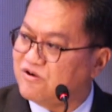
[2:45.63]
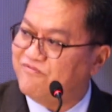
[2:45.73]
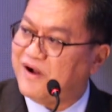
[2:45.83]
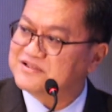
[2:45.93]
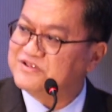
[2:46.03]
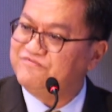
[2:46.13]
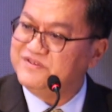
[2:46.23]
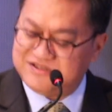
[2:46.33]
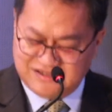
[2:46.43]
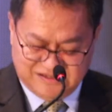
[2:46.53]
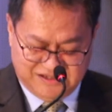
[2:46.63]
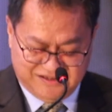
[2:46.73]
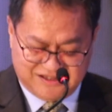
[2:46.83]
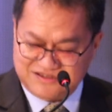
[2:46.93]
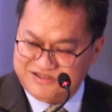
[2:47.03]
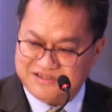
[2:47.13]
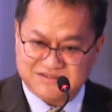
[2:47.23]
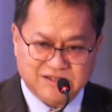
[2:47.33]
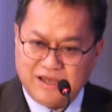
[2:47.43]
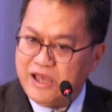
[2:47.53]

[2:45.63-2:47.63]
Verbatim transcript: of artificial intelligence